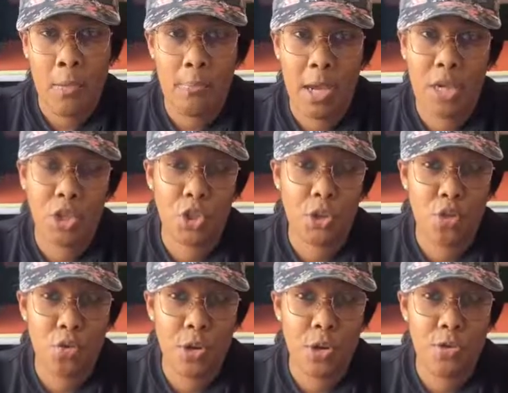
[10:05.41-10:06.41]
Make
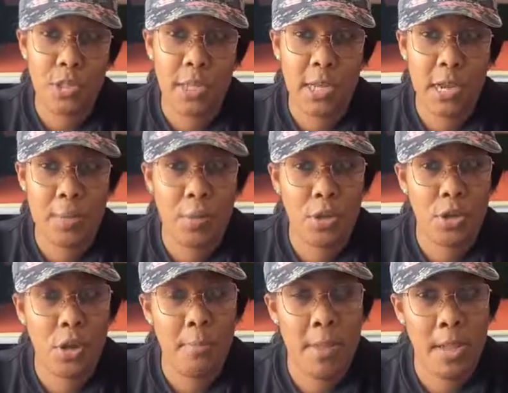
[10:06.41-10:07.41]
sure you stay up on
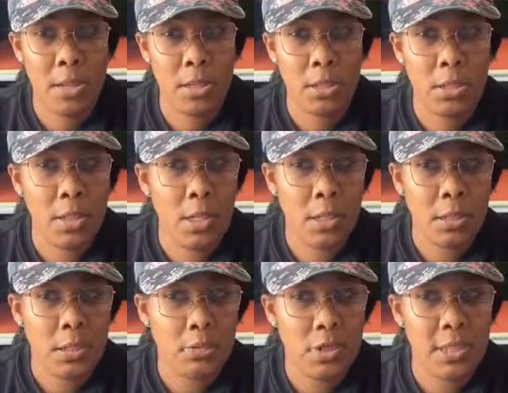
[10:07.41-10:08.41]
your maintenance.
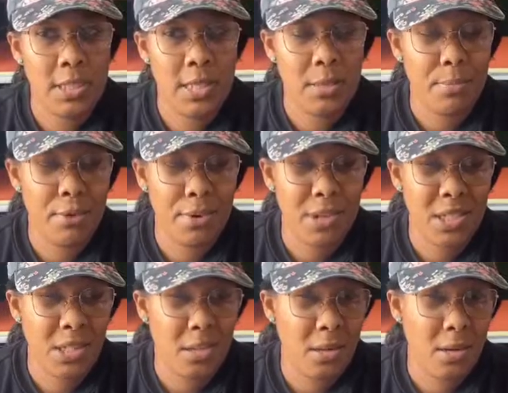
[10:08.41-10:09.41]
Don't just let the printer
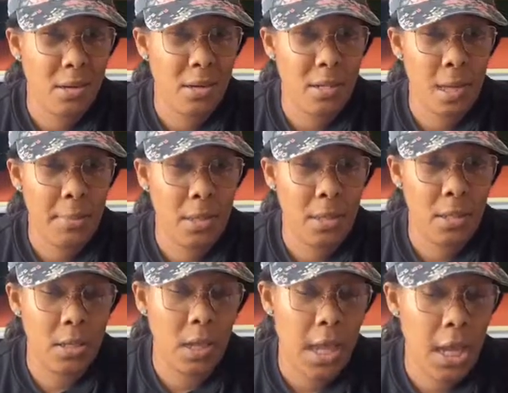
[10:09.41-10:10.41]
sit in there,
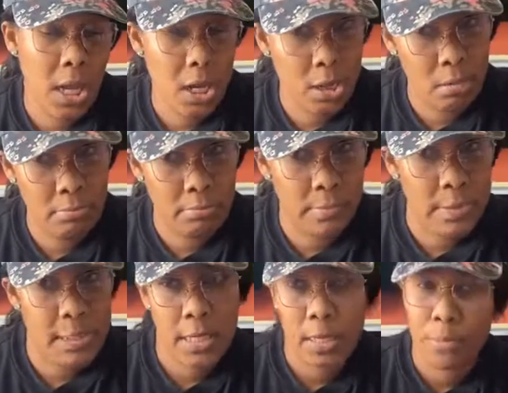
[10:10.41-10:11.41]
the ink
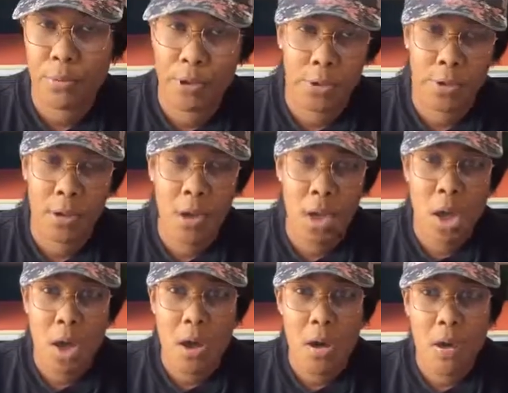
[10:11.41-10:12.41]
sit in the printer
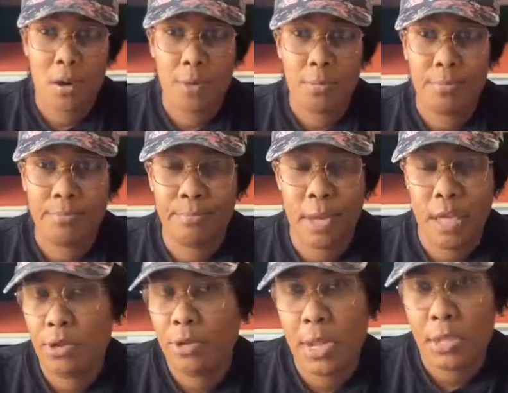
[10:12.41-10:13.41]
and
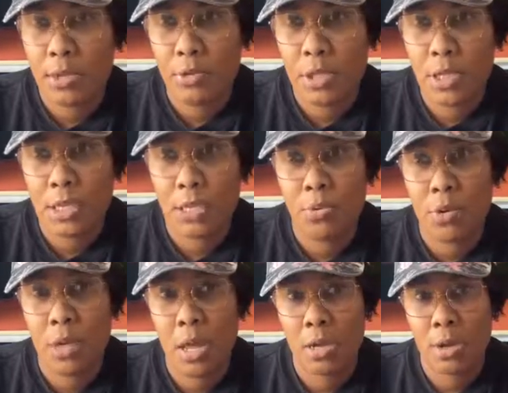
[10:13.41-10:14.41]
you not use it, because it will
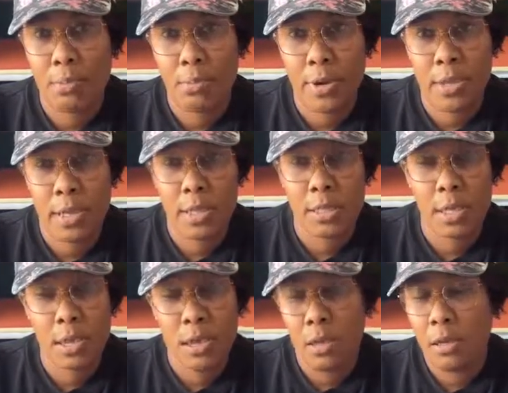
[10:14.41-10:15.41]
clog your print heads.
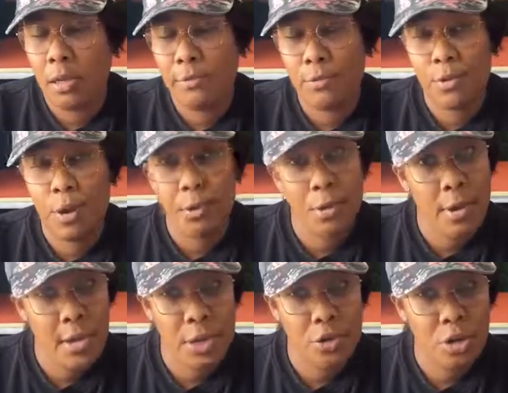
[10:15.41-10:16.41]
And if you don't know
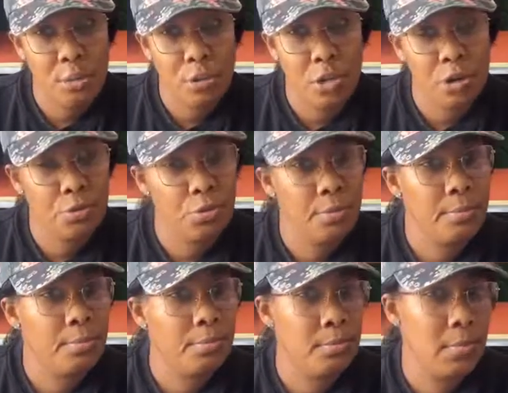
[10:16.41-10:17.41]
how to troubleshoot,
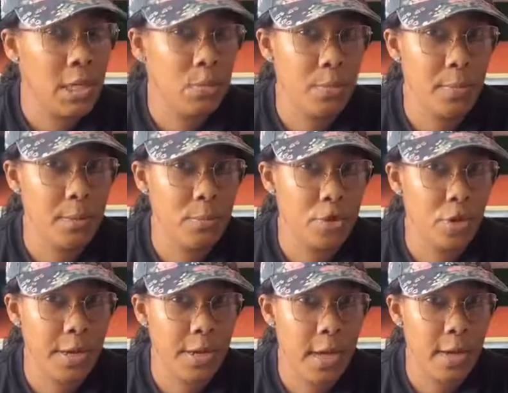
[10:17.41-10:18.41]
that's where people
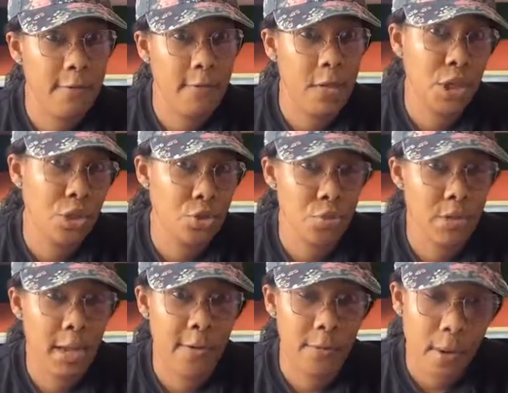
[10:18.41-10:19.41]
start to have issues
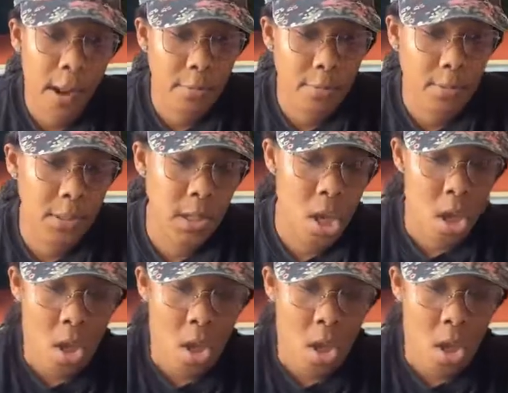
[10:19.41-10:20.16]
and have problems.